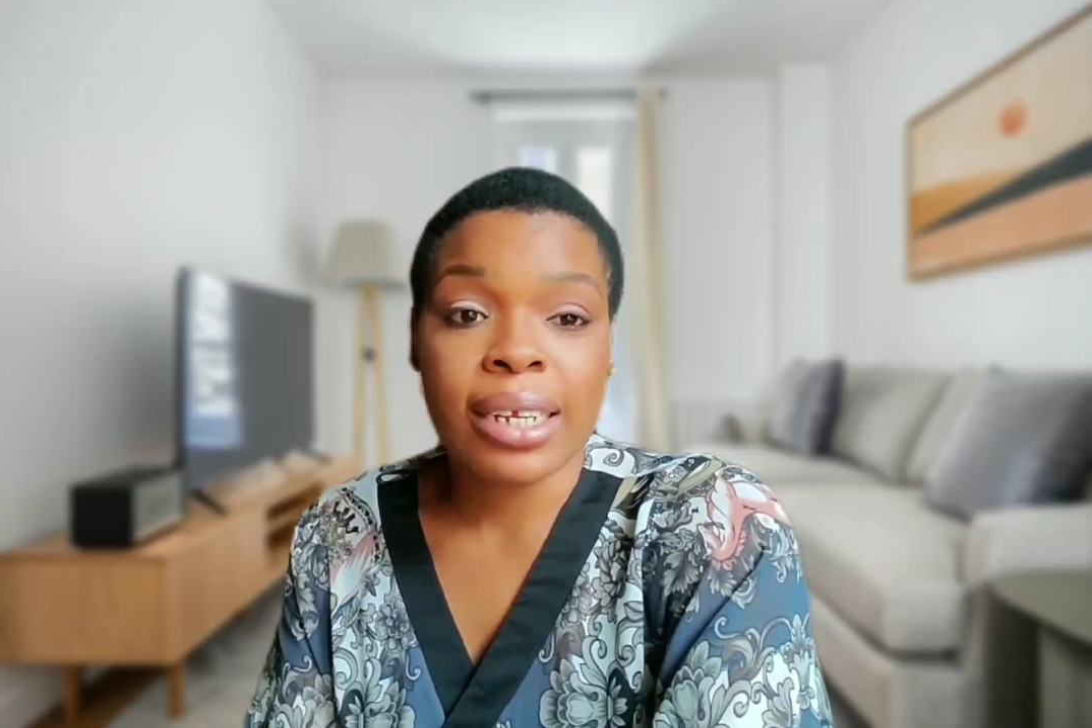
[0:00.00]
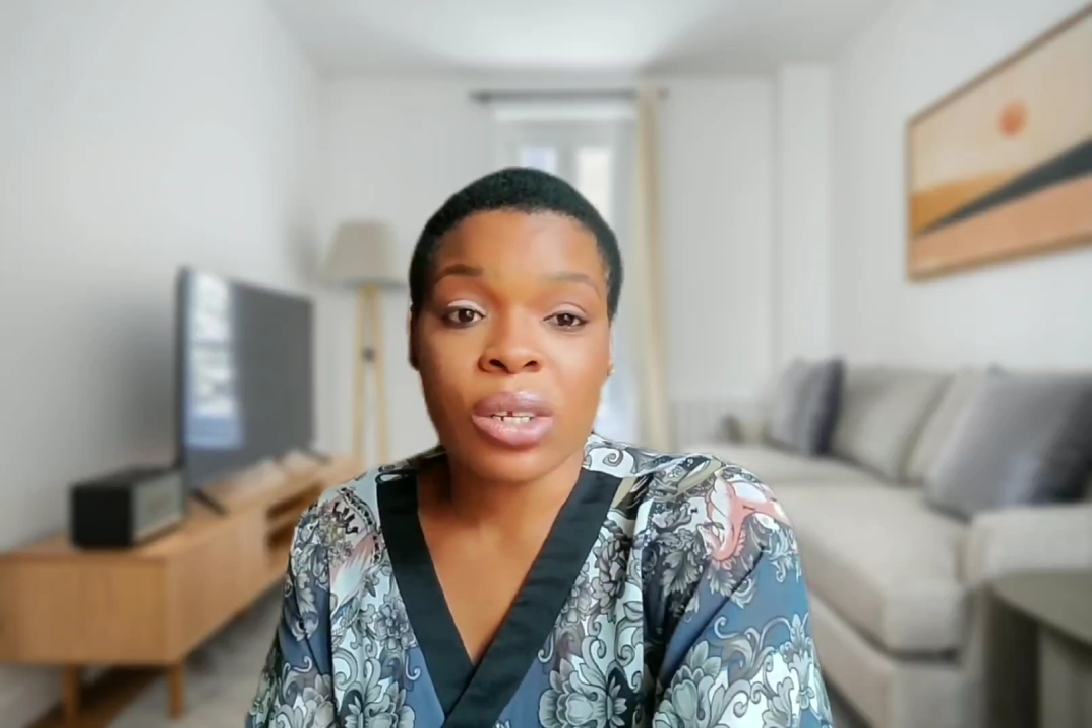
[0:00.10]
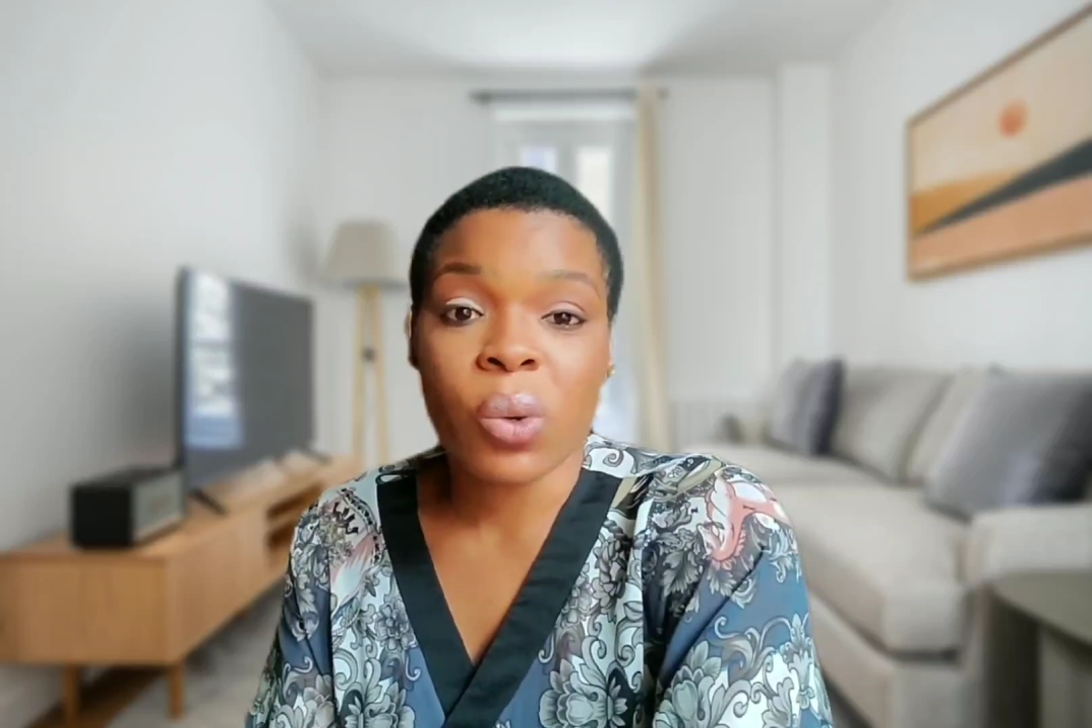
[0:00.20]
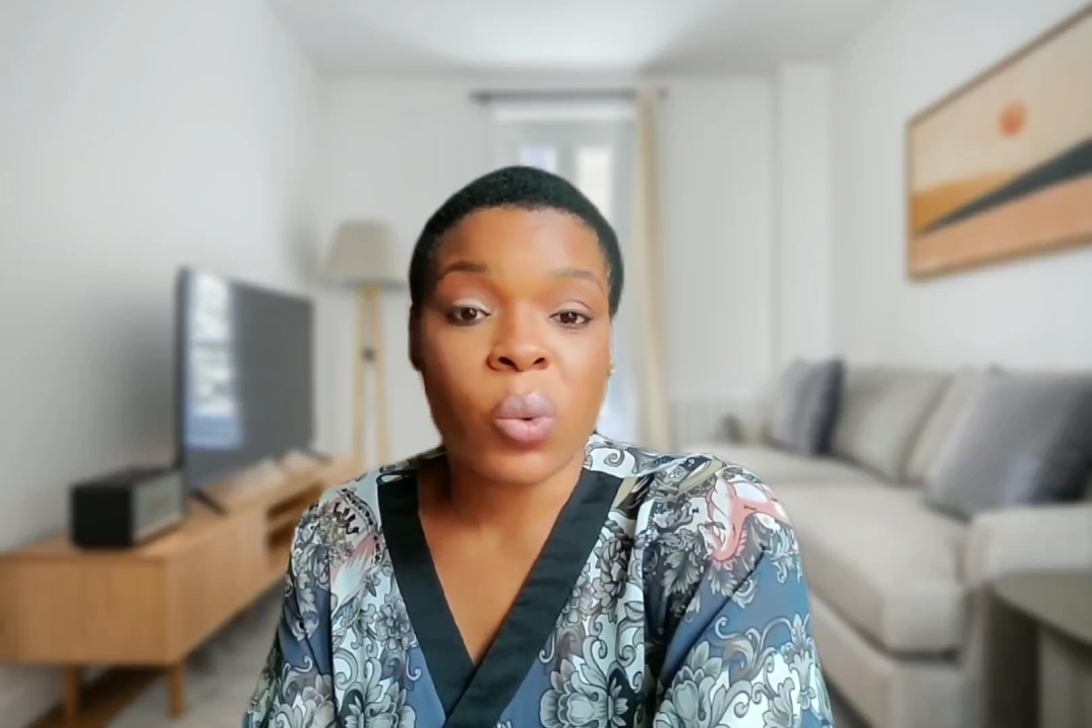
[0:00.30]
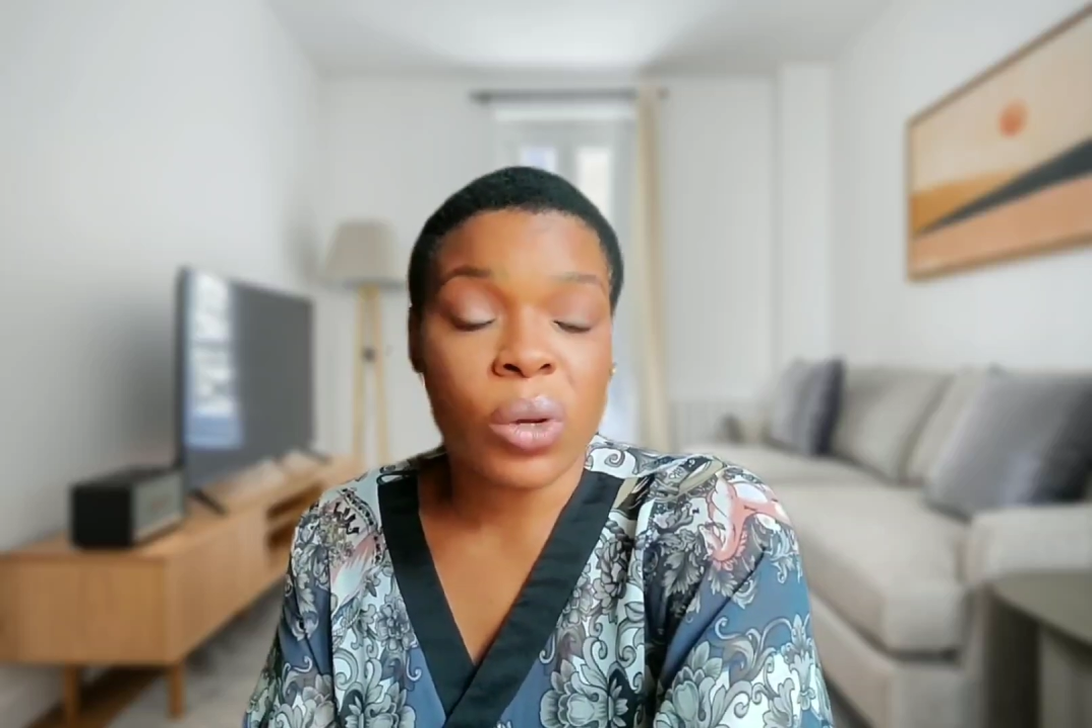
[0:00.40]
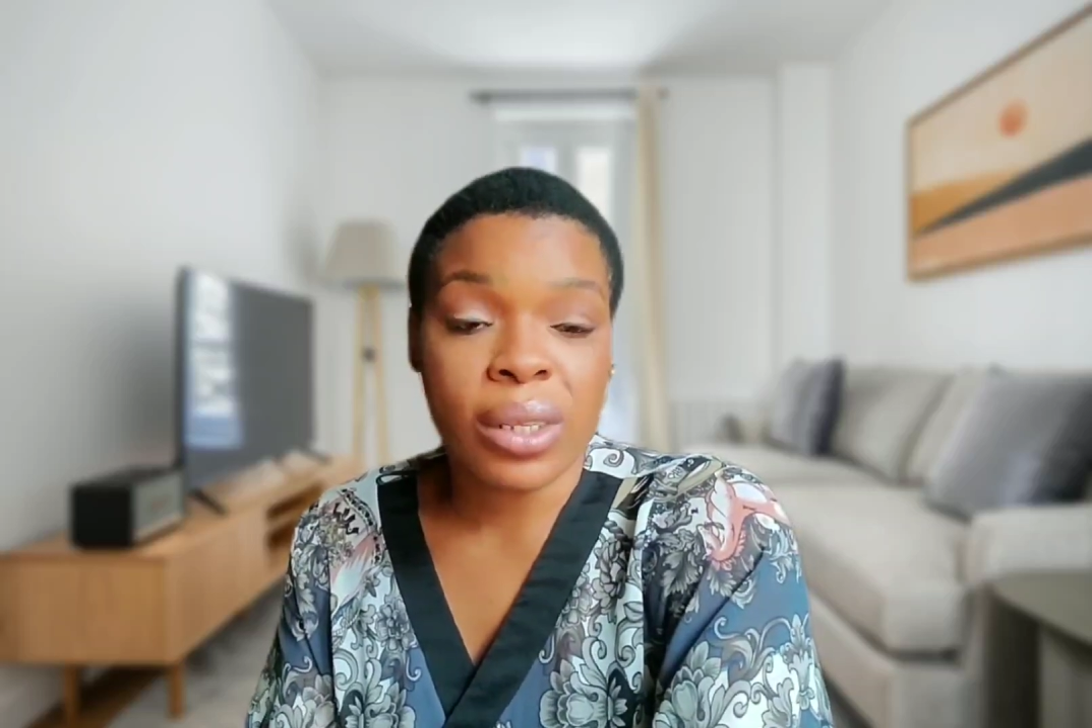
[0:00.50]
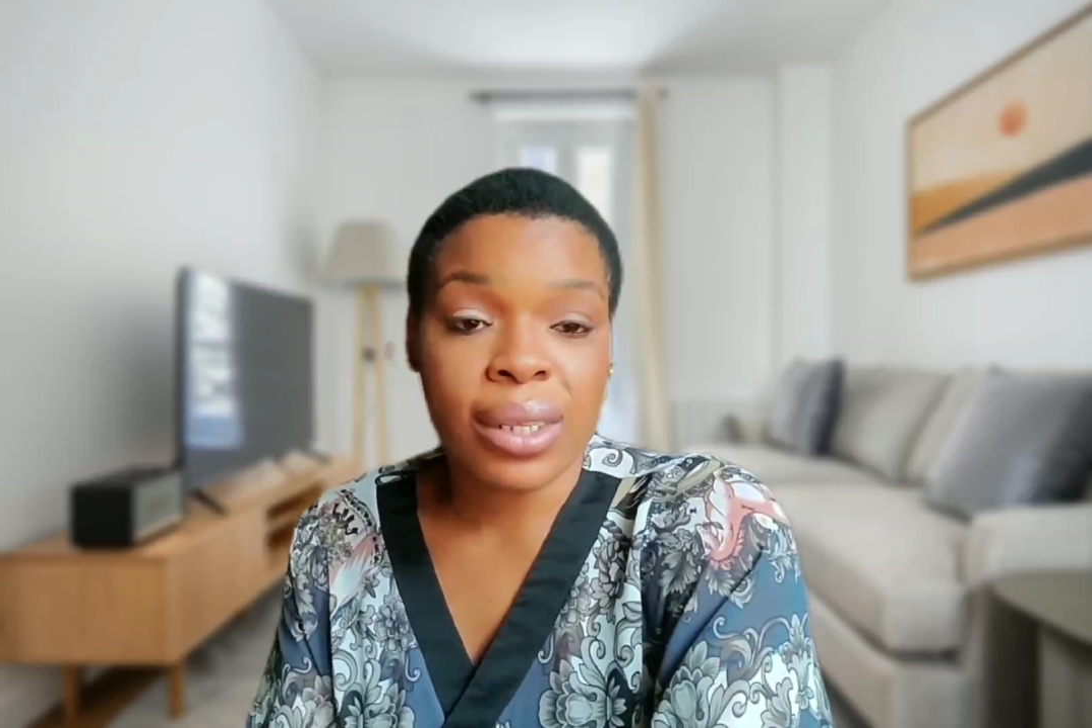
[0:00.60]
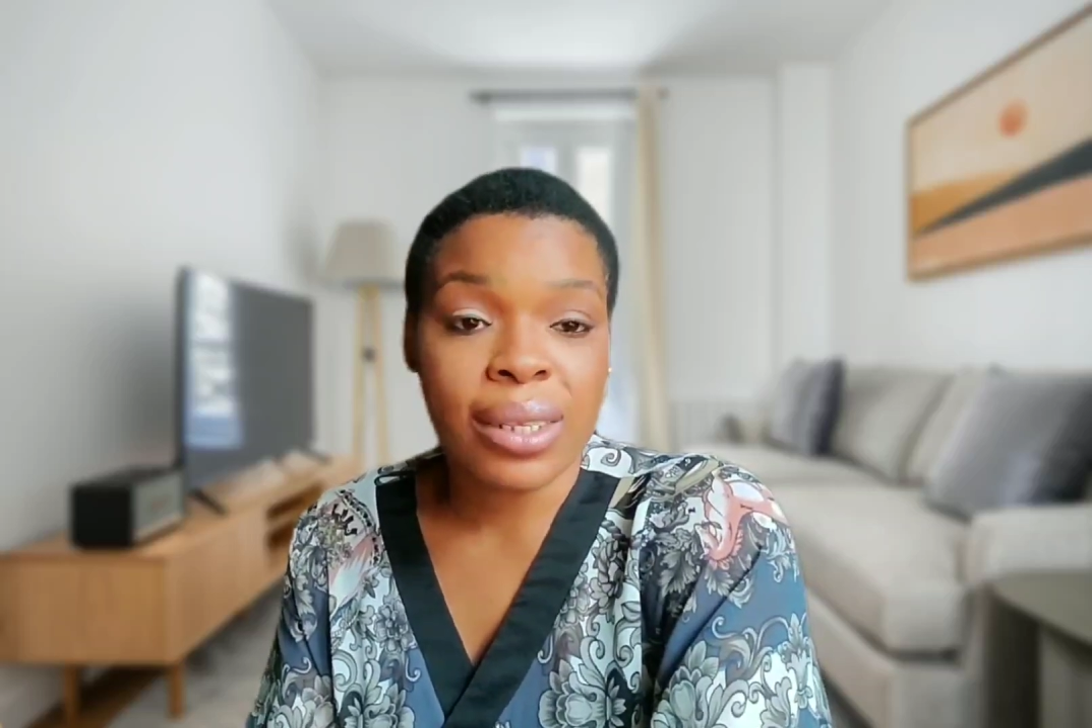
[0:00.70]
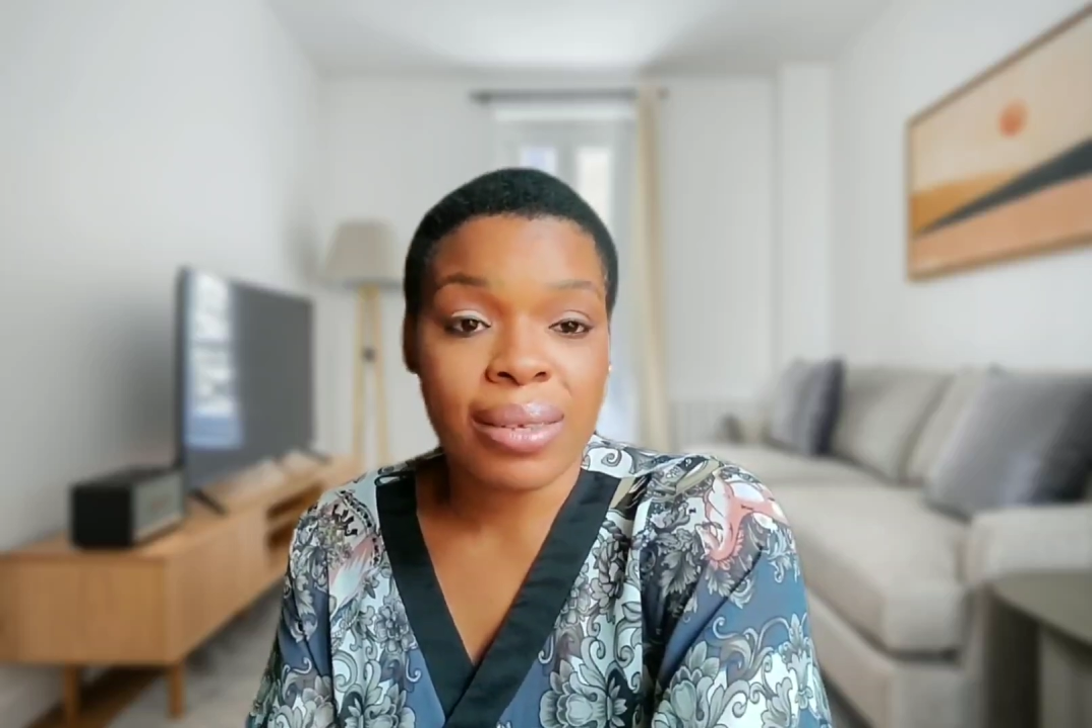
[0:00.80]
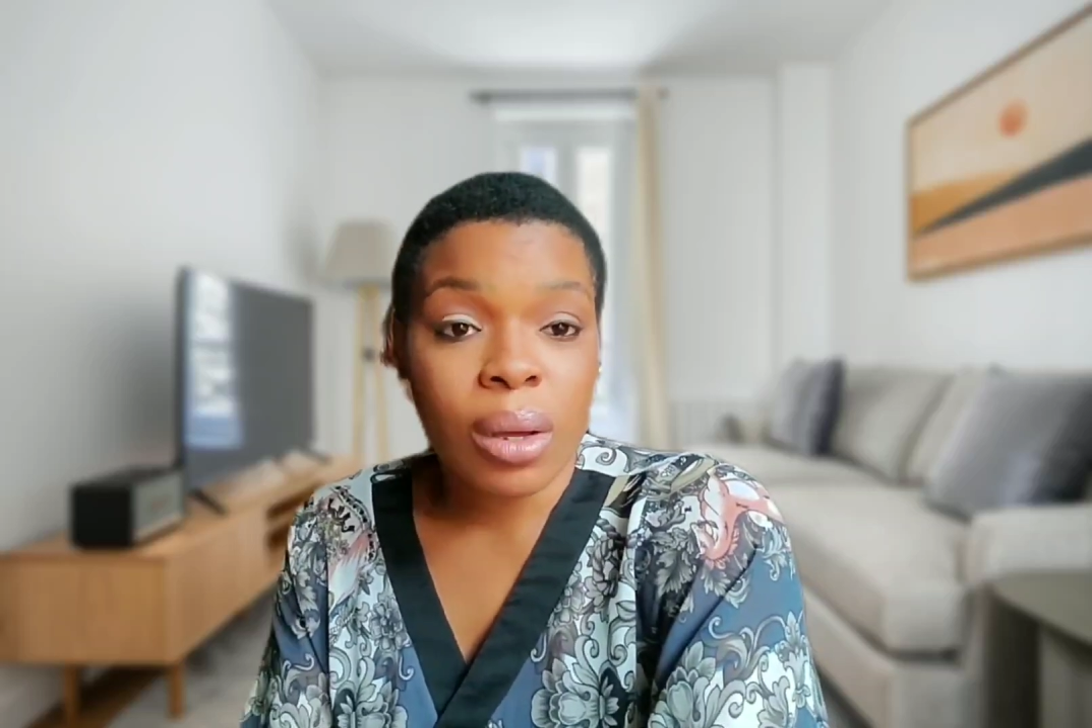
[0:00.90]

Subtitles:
they don't want.